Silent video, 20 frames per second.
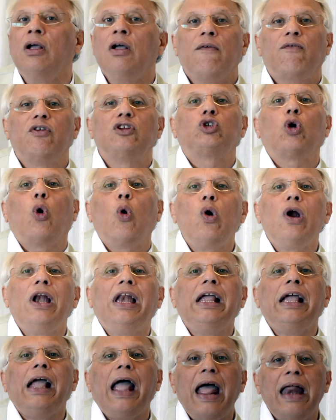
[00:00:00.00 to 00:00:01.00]
which
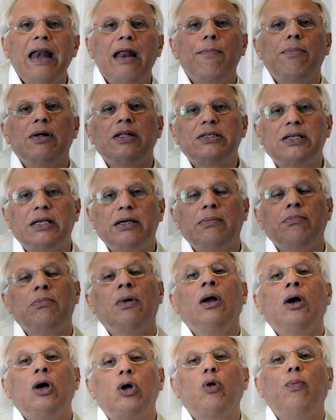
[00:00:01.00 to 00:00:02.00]
only enables him
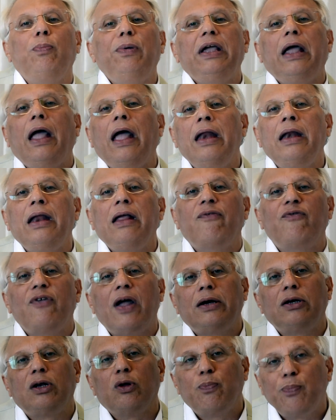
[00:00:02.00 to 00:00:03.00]
to be an
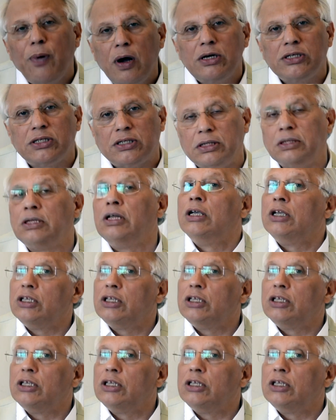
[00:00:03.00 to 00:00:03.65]
effective person.